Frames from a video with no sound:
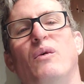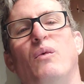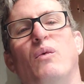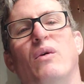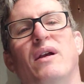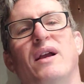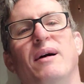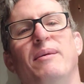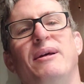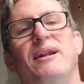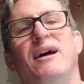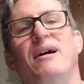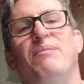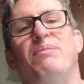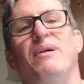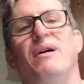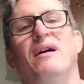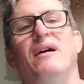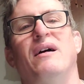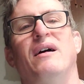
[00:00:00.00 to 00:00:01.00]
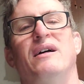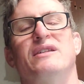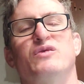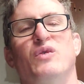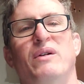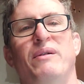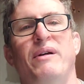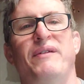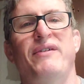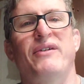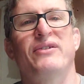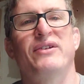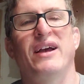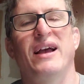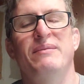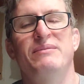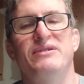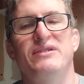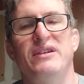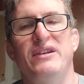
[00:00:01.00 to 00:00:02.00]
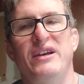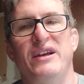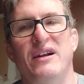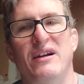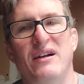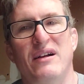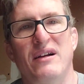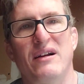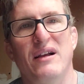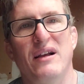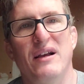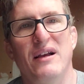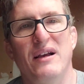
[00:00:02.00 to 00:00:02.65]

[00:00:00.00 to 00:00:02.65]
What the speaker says: We're coming up. It's one of my favorite times of the year.